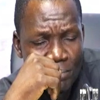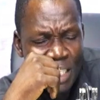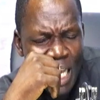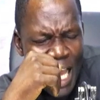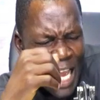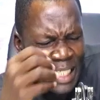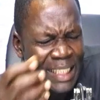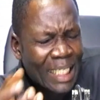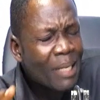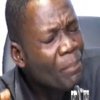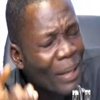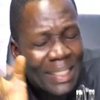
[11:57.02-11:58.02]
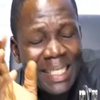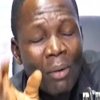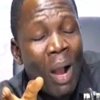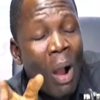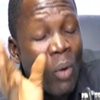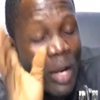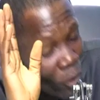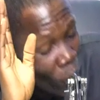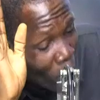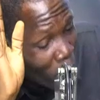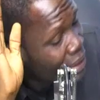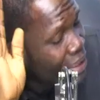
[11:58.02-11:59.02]
And Tinipetia, why would your
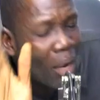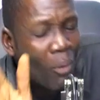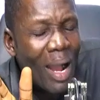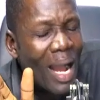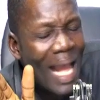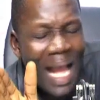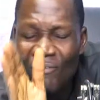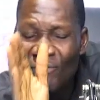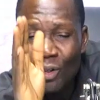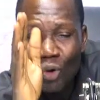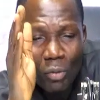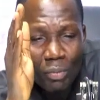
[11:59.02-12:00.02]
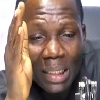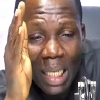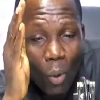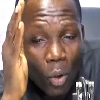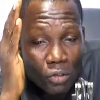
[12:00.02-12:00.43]
boot here while having no general host